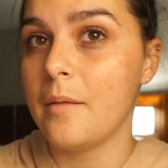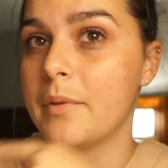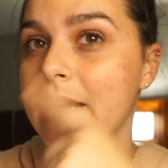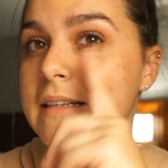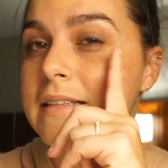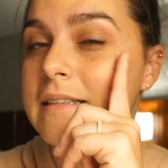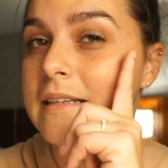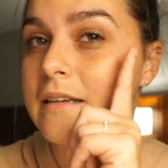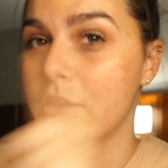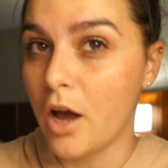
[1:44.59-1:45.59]
but I
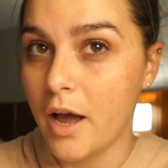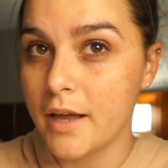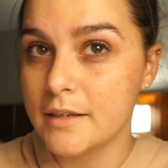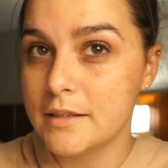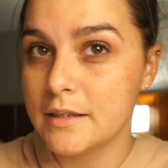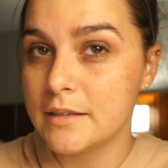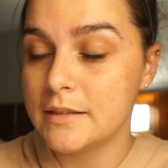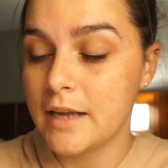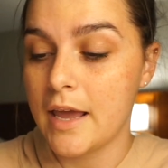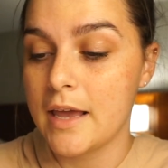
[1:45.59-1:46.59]
did not
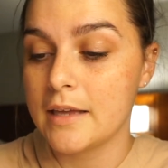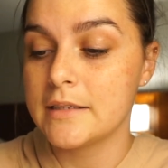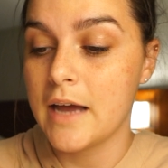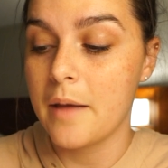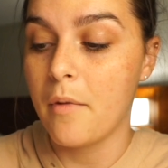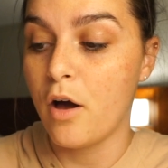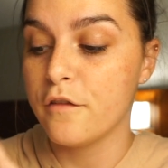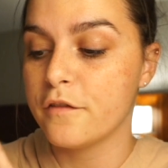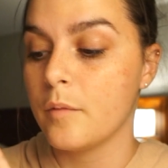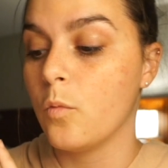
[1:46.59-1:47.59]
take time
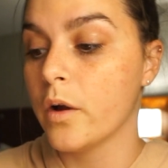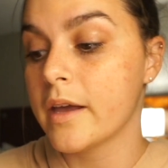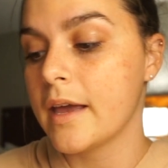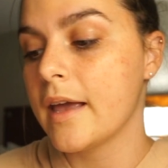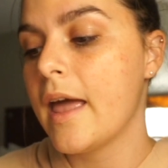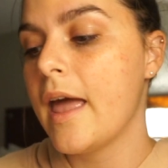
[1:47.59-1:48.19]
off from working.